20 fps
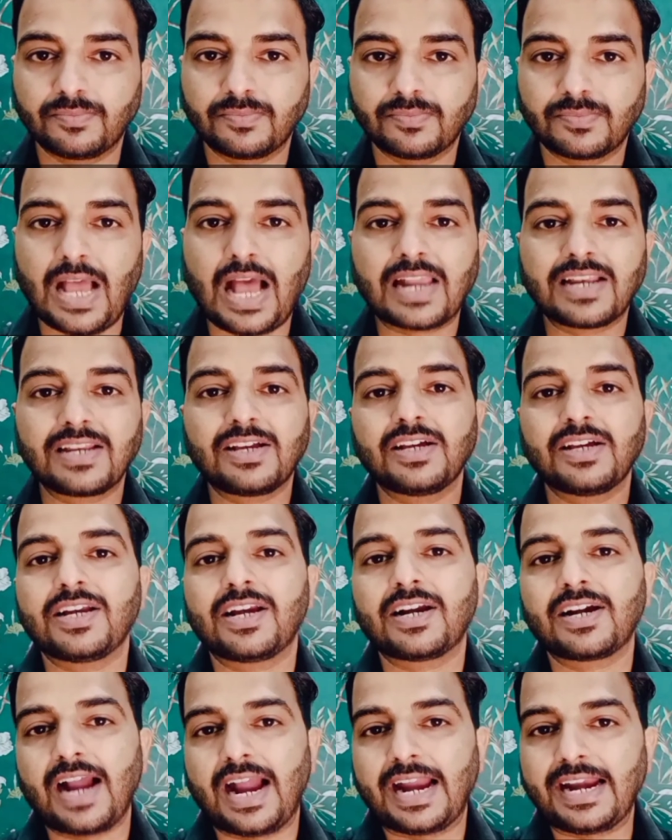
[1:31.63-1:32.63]
and career
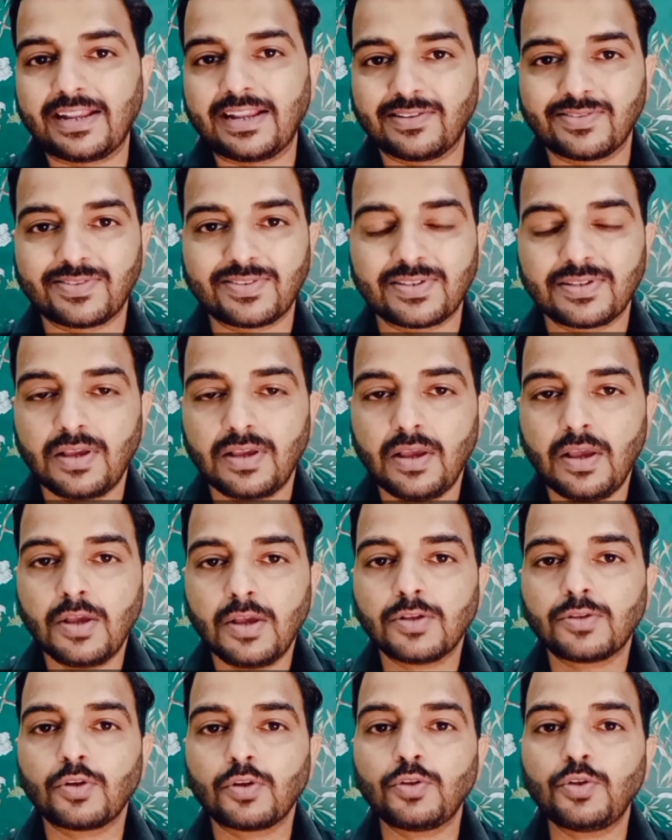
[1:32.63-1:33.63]
guidance.
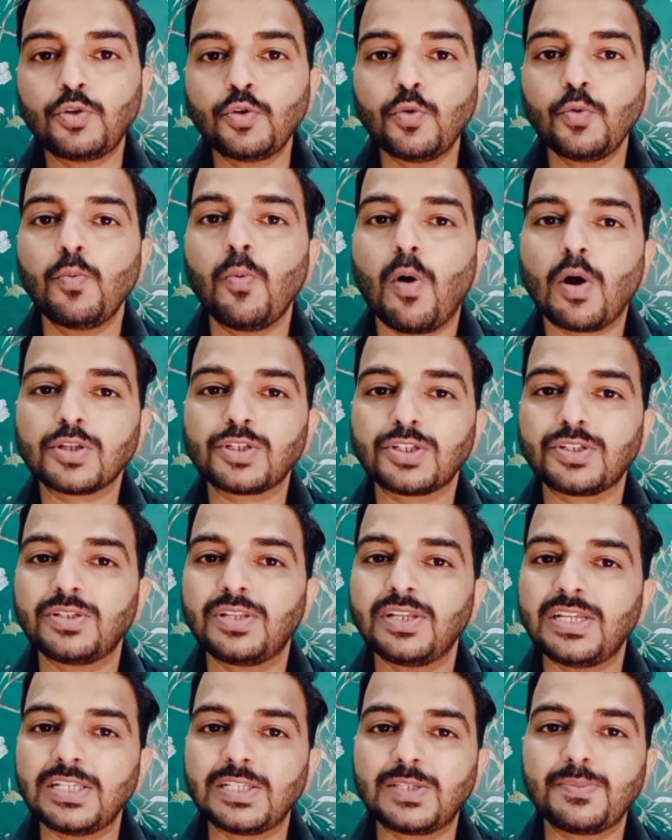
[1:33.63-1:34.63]
So do watch
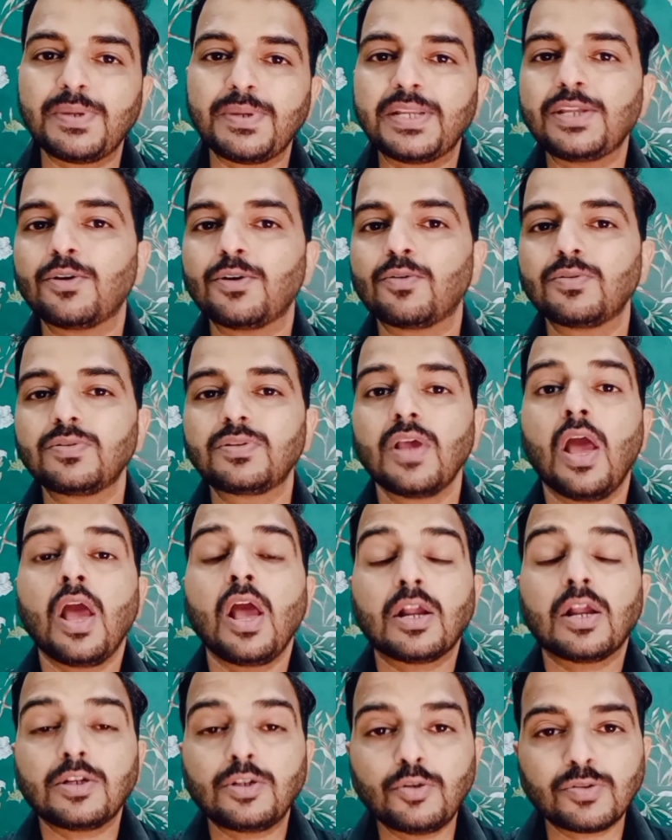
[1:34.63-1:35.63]
these videos,
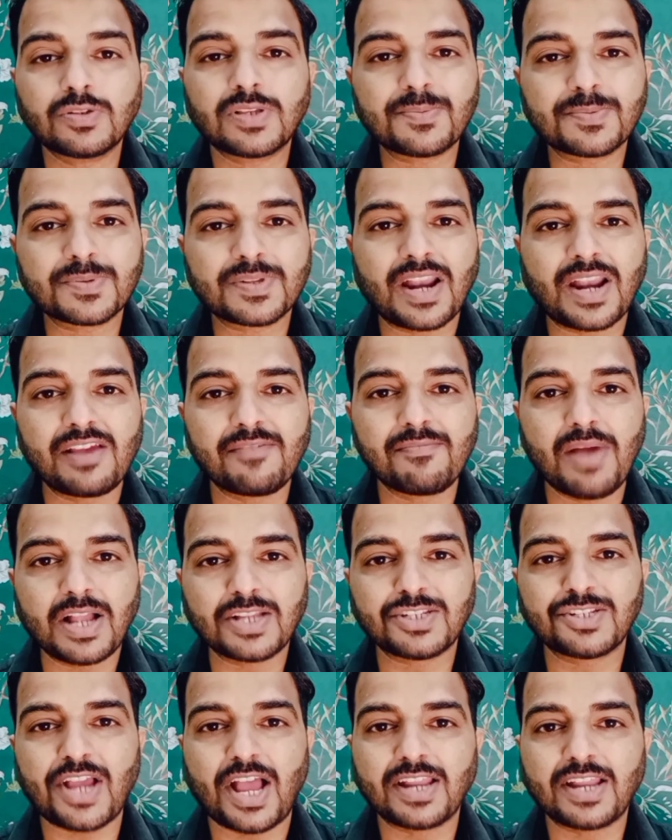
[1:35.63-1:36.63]
do subscribe my
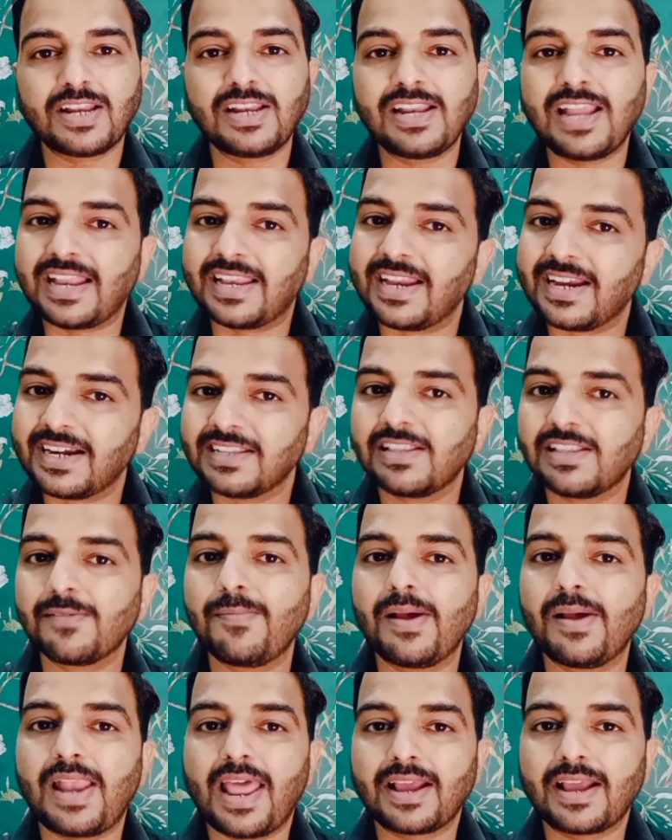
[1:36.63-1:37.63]
channel and hit the
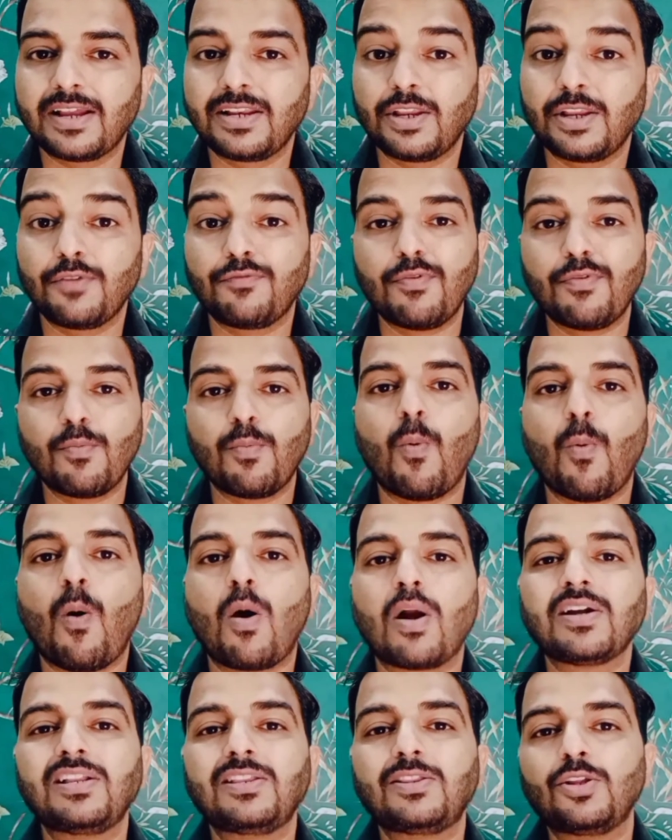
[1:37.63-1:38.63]
bell icon if you
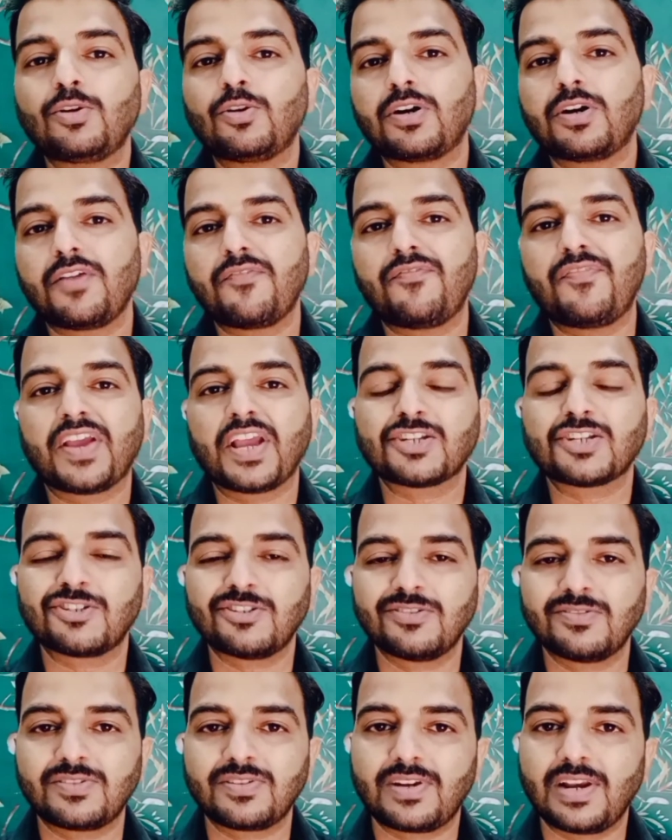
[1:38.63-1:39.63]
want the
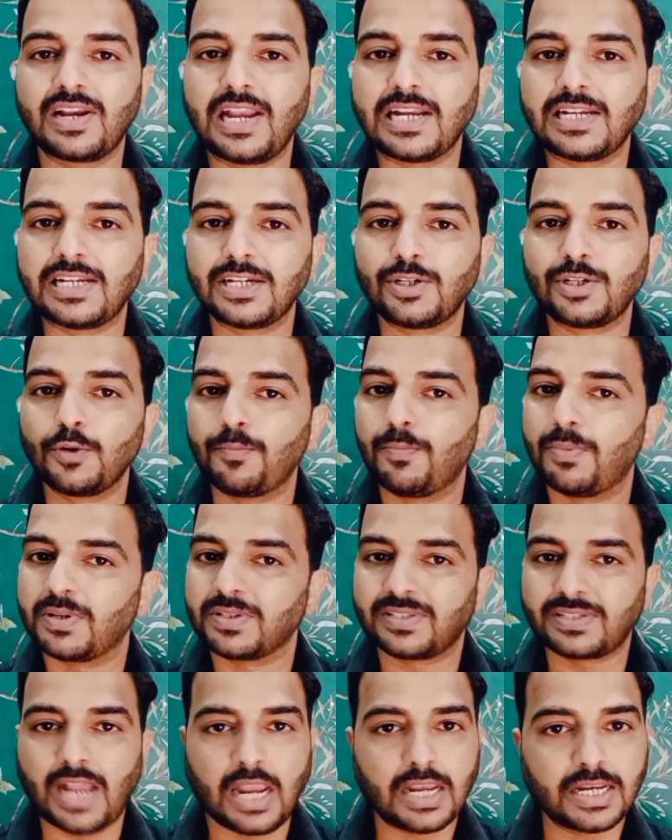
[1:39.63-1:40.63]
notifications related to
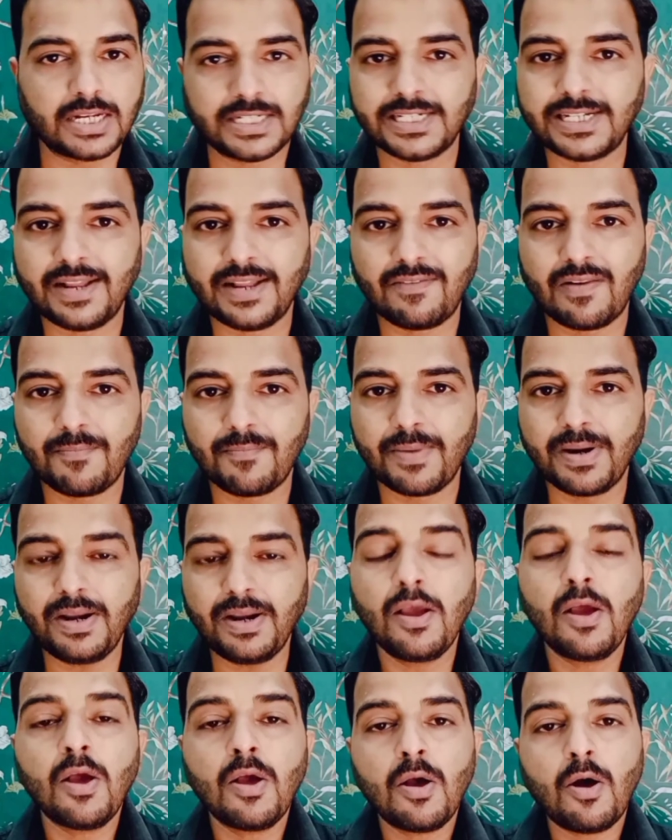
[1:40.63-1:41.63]
personality development,
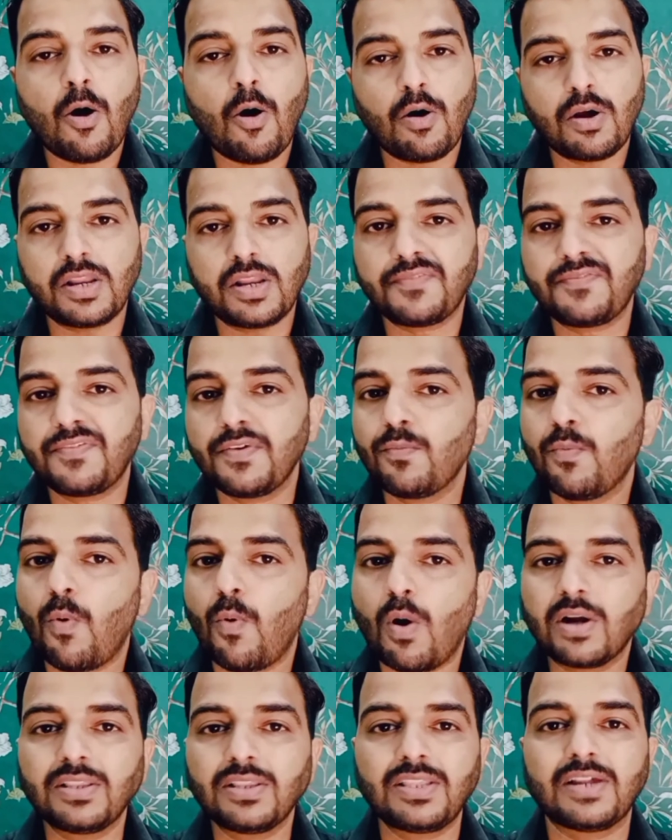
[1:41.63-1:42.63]
or if you
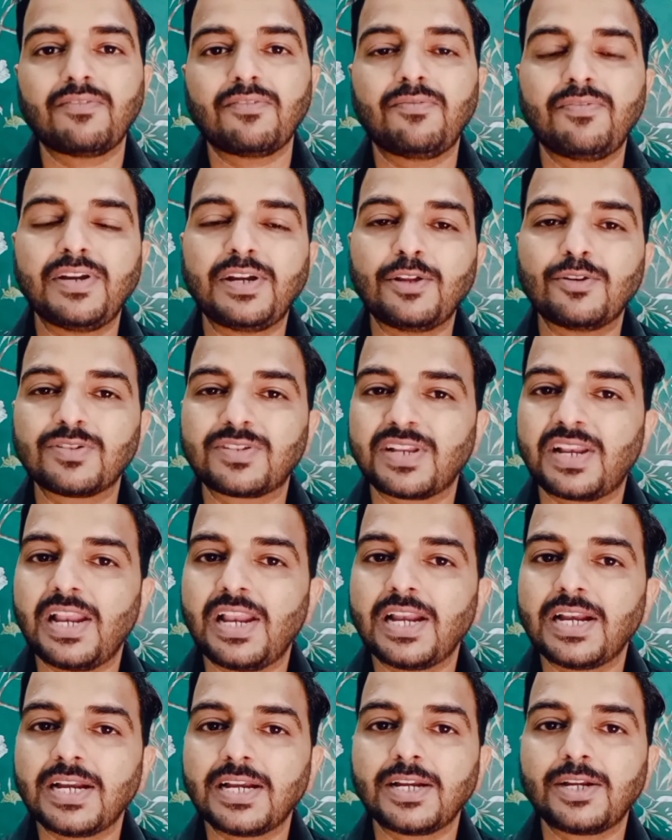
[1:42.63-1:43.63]
want the videos
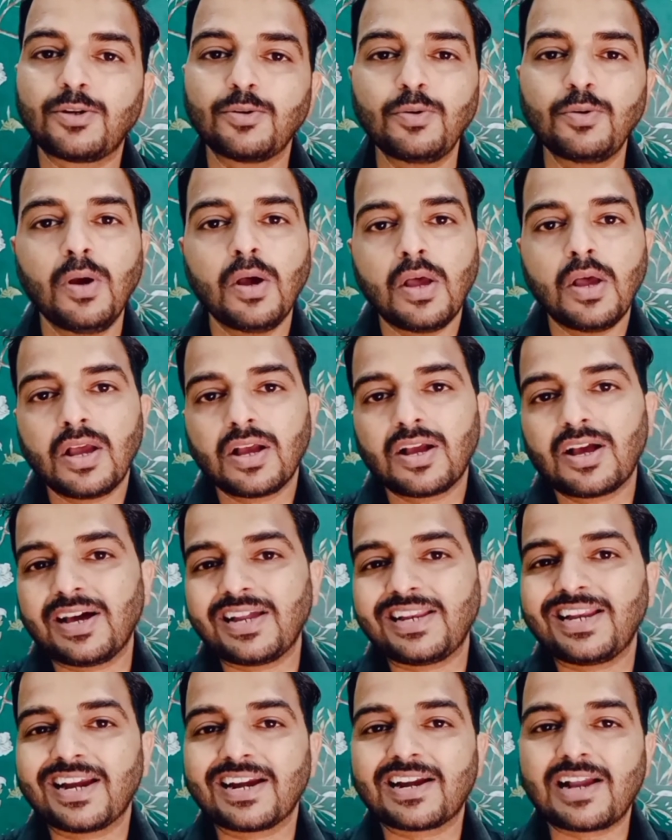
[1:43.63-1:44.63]
related to
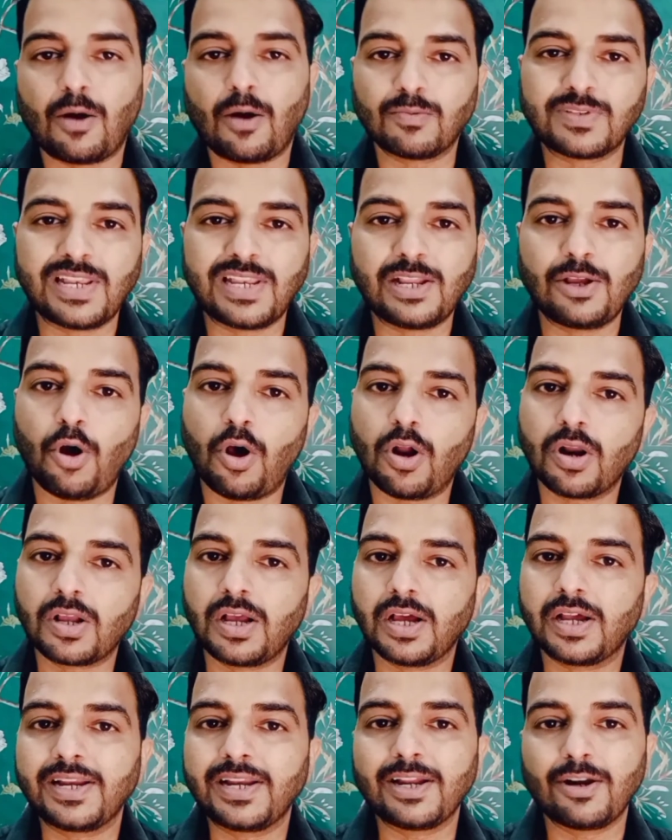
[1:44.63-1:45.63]
career counseling or
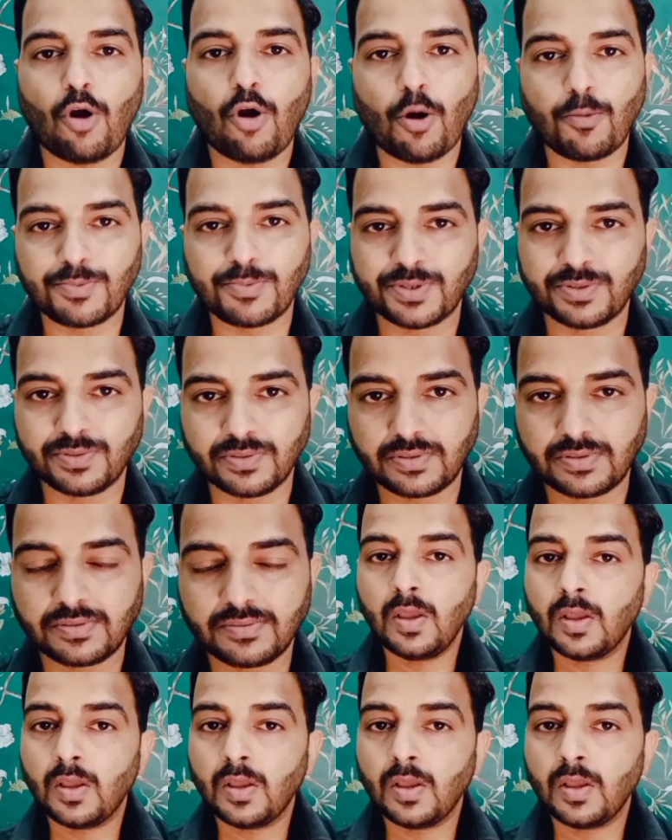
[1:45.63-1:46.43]
career options.